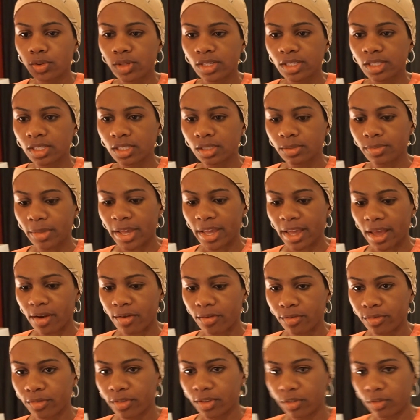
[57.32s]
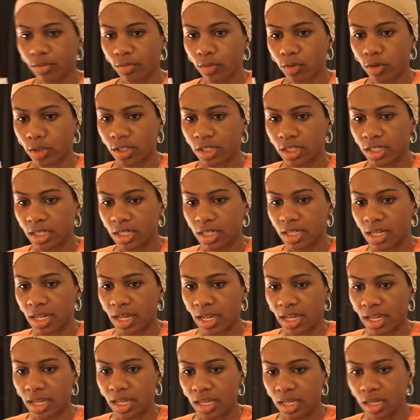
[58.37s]
this is my outfit for
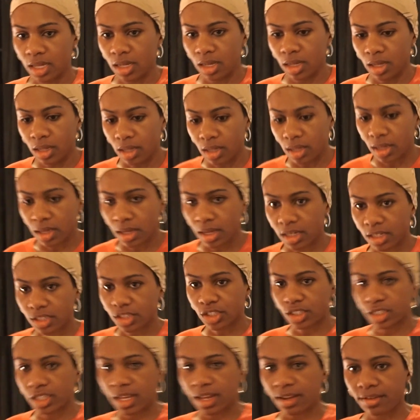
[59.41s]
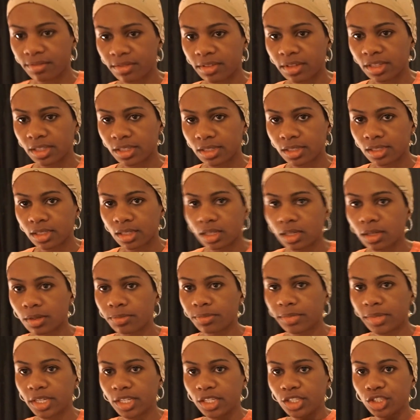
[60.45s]
today. I just have this
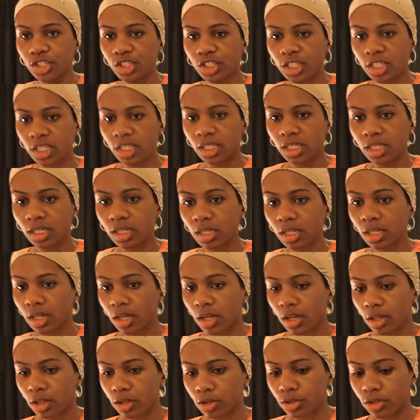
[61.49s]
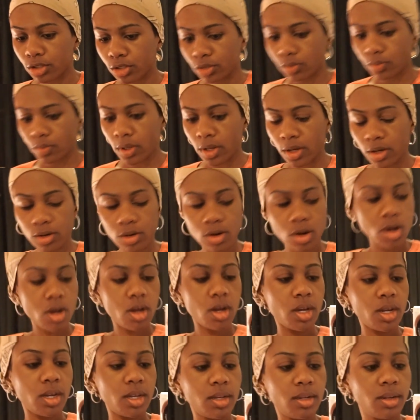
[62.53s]
peachy colored sweater
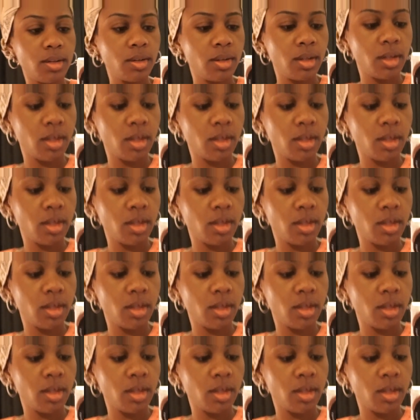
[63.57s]
on